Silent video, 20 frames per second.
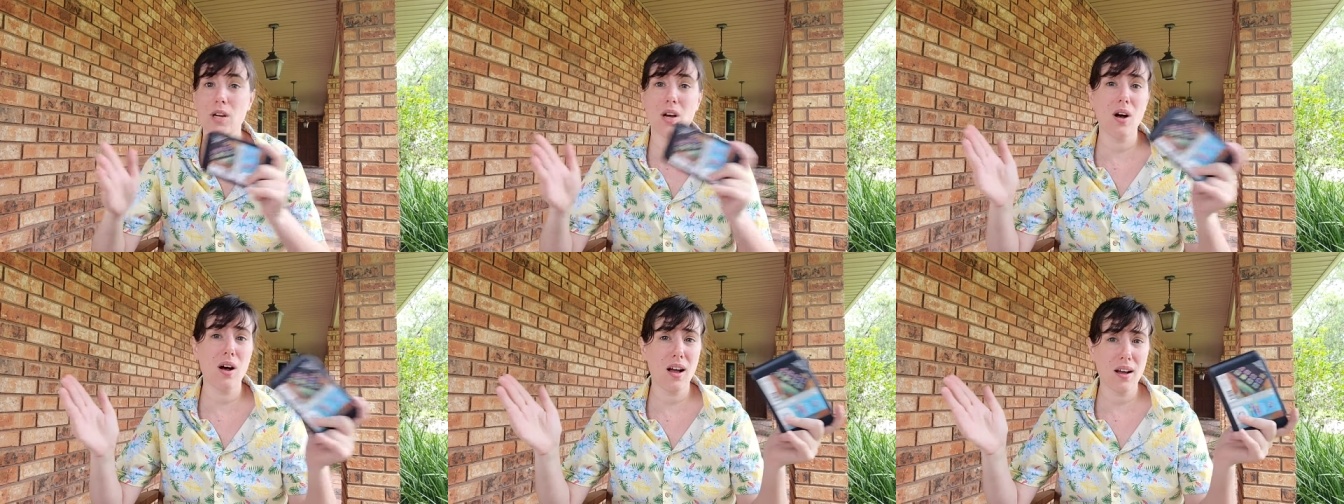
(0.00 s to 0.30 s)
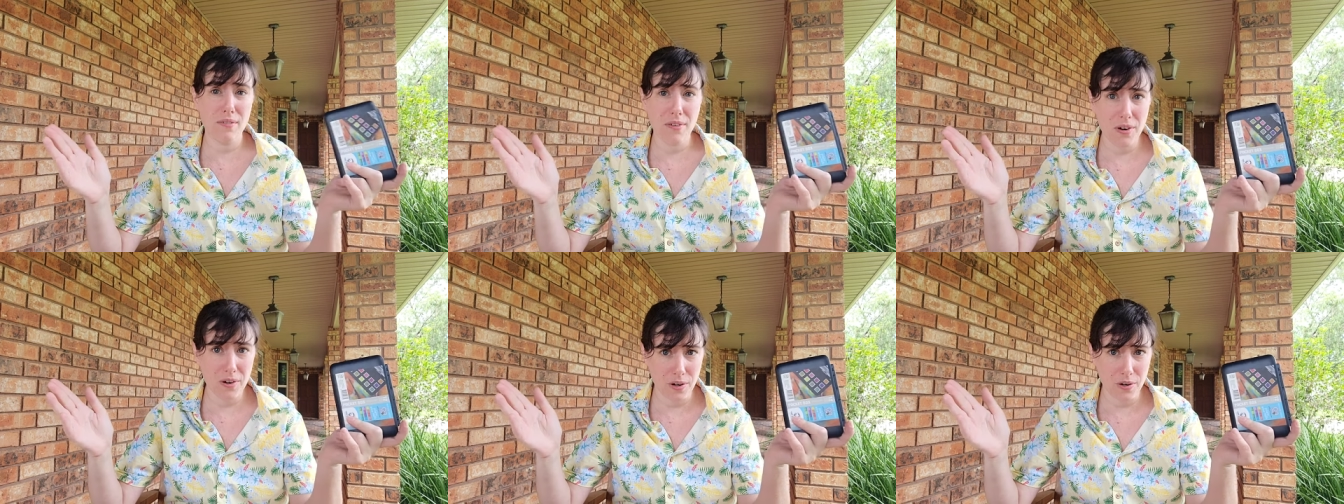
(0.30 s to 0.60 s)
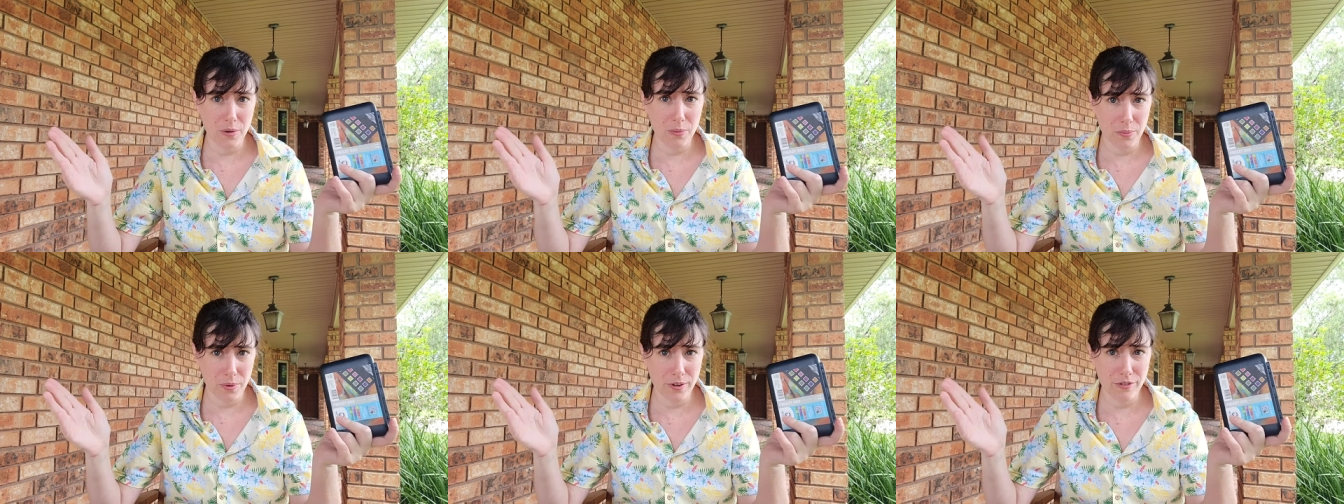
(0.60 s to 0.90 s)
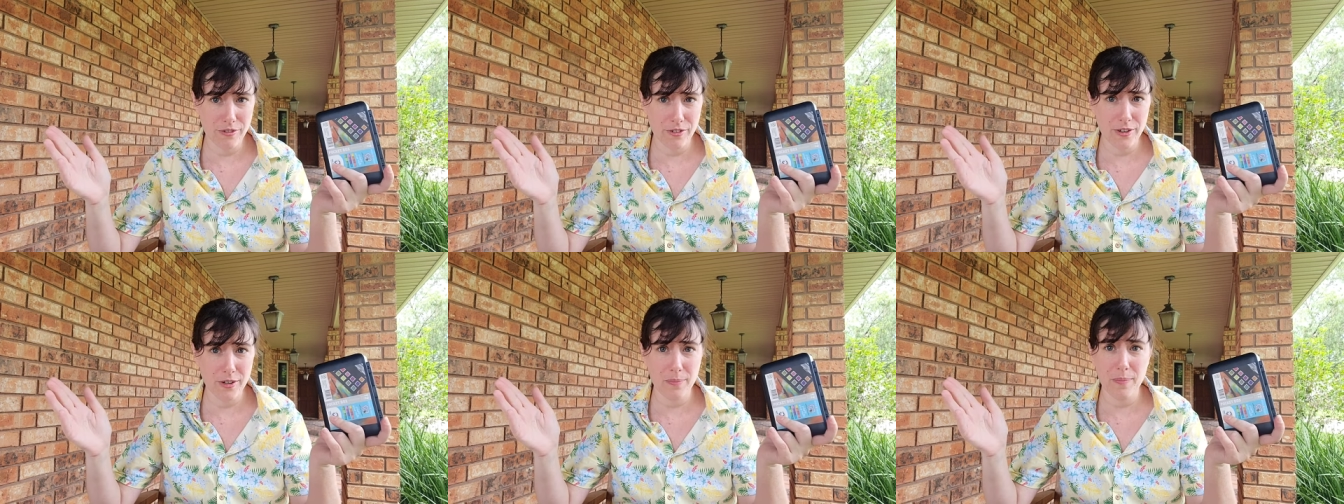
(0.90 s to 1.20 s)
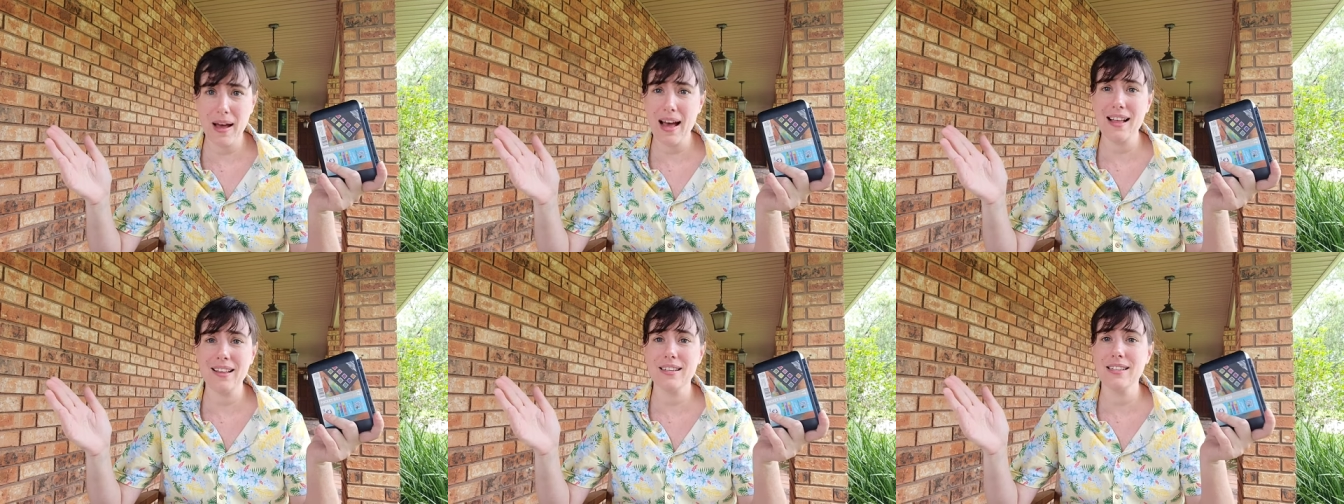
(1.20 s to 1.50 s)
We all have our own
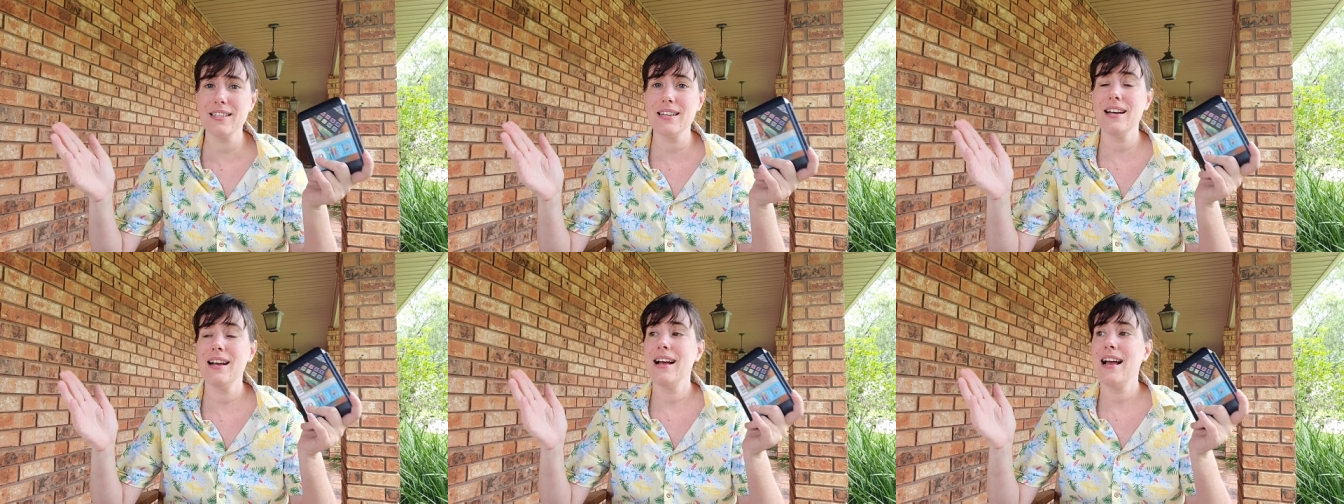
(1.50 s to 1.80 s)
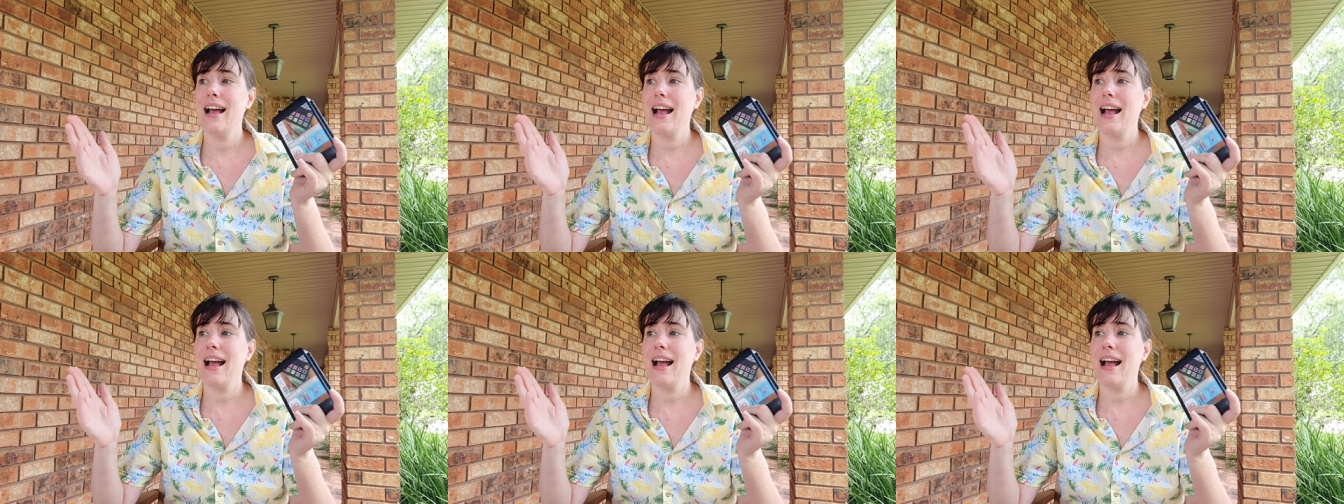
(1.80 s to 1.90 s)
preferred palette,